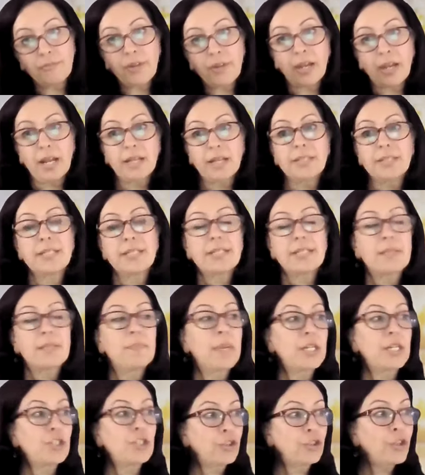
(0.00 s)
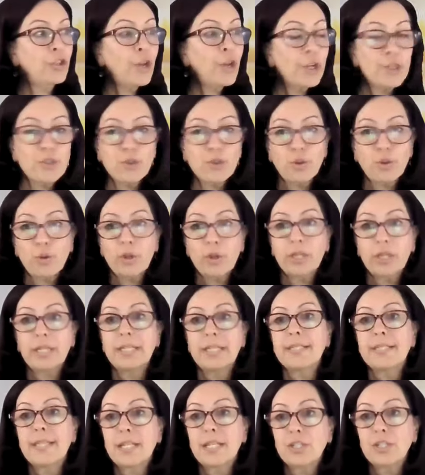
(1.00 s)
FedEx is a much larger
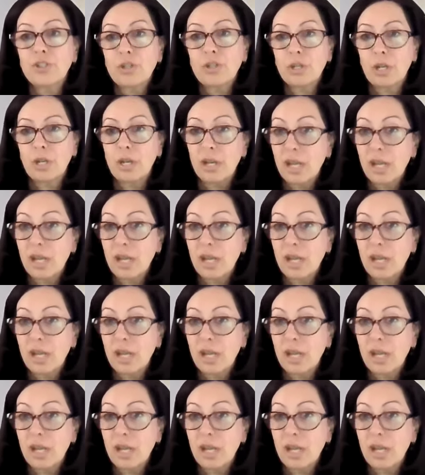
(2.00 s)
organization.